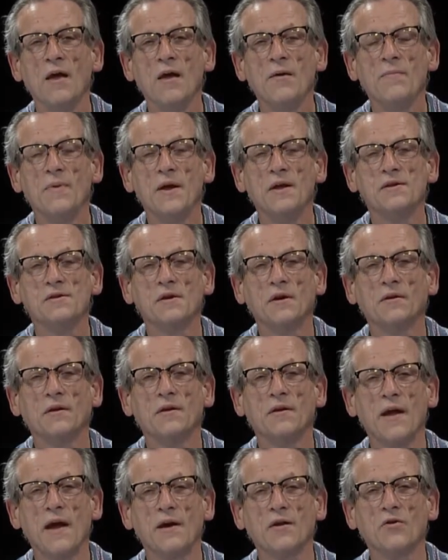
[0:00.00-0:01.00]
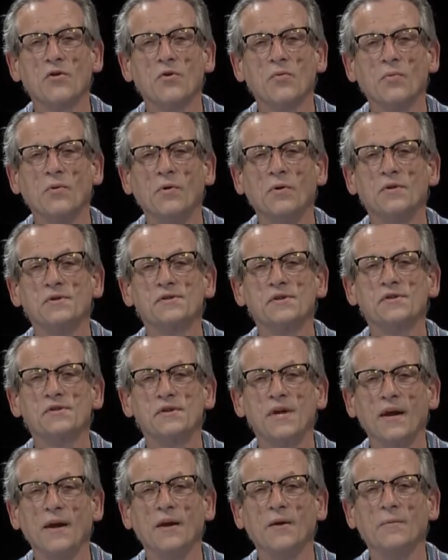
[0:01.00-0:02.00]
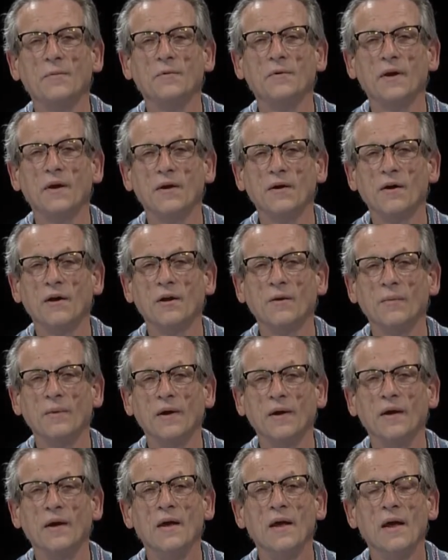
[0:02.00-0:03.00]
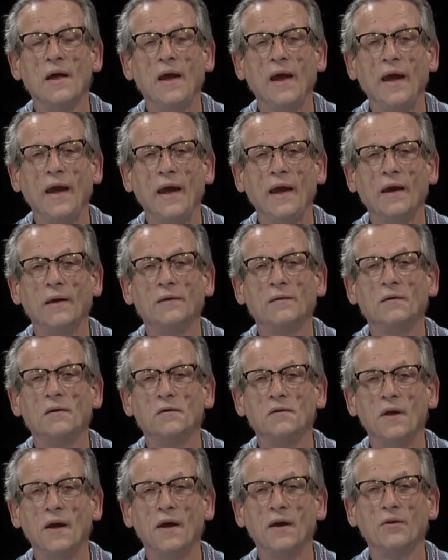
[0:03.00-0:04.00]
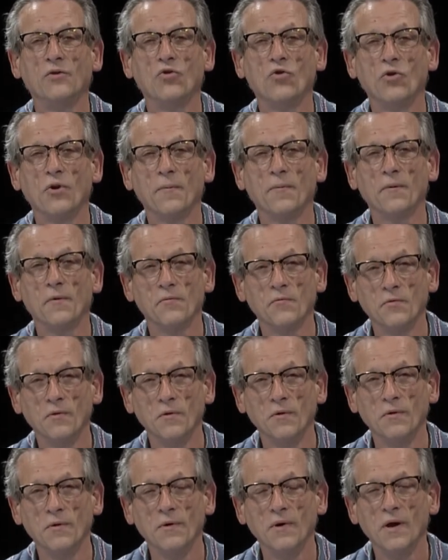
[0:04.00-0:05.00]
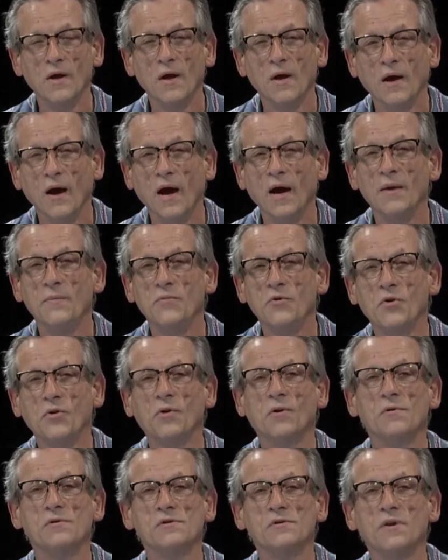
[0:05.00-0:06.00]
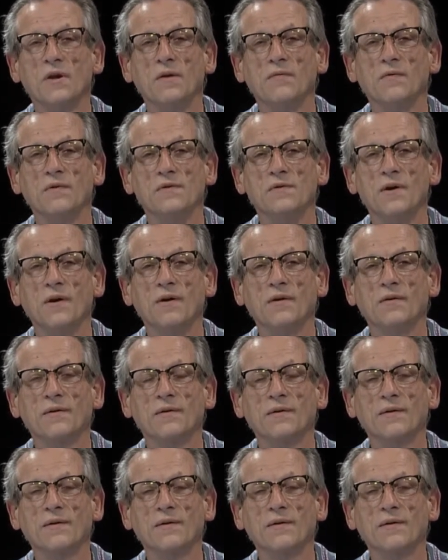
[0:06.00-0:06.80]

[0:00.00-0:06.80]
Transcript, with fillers: based on an equitable, sustainable economy and to end corporate rule. I'm your host, David Delk.